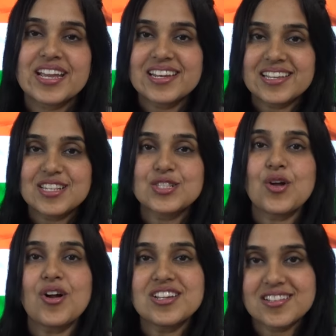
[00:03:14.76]
it is
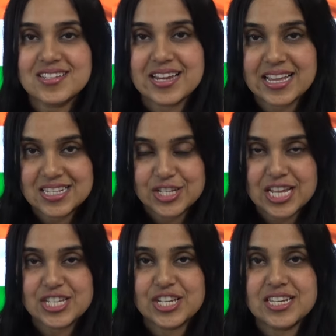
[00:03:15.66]
not just
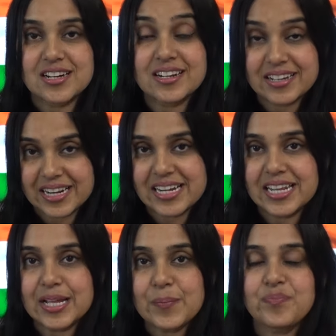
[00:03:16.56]
exchanging a
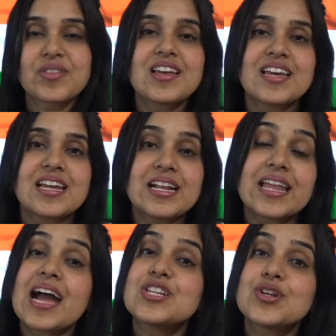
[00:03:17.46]
greeting, it
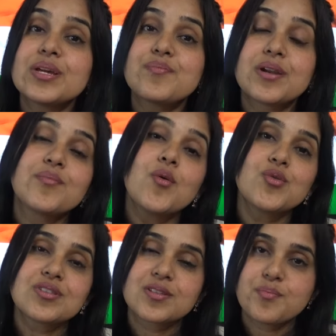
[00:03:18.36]
actually
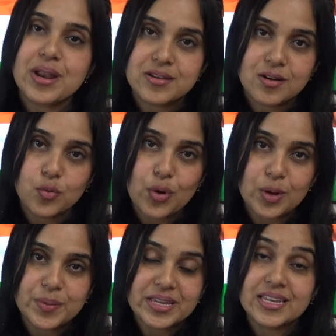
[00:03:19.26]
promotes the mental
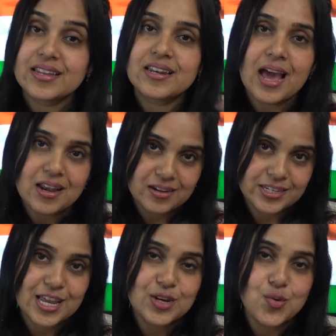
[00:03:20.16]
well-being, and I'll
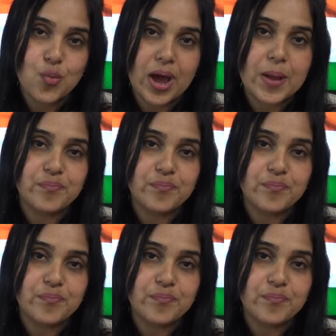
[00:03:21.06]
tell you why.